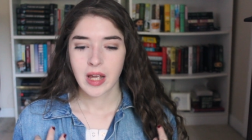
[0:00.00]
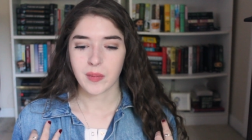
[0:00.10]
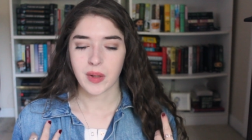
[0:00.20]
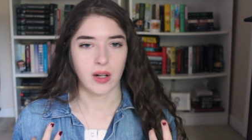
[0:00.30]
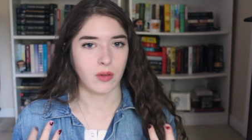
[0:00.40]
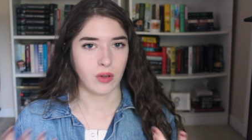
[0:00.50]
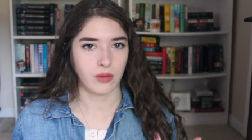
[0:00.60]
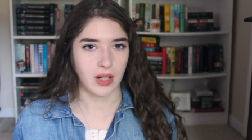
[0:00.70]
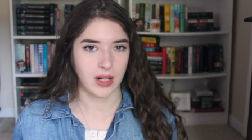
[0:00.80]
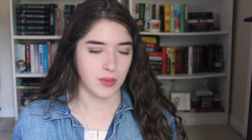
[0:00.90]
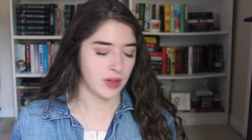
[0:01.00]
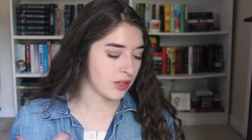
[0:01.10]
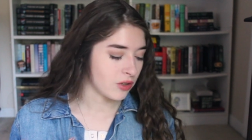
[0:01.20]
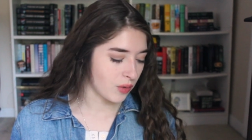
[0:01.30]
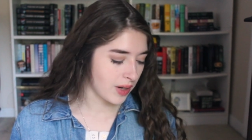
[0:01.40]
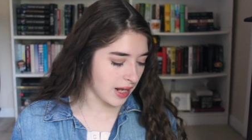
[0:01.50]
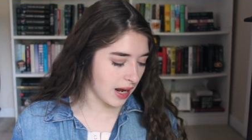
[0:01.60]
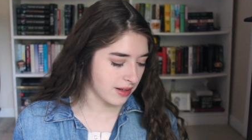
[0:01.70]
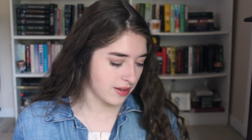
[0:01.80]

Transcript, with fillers: but I don't know if you guys would enjoy that.